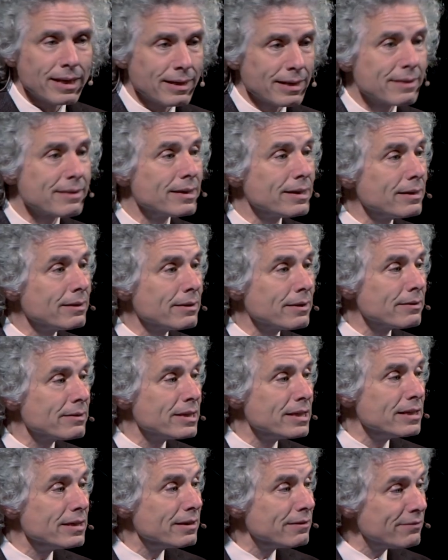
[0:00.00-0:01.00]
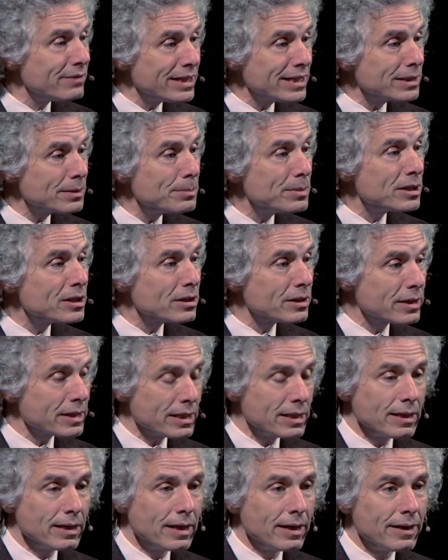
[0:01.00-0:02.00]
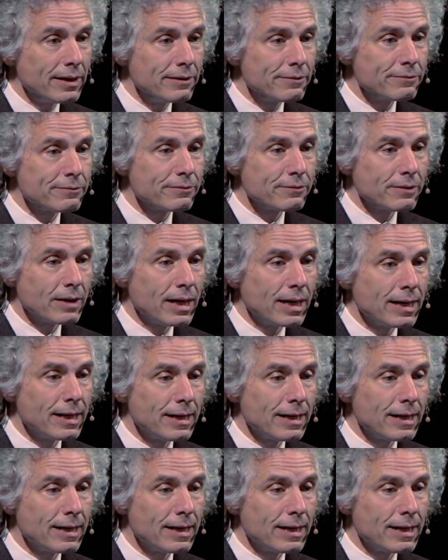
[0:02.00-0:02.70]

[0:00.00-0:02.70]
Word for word: and I think that the availability of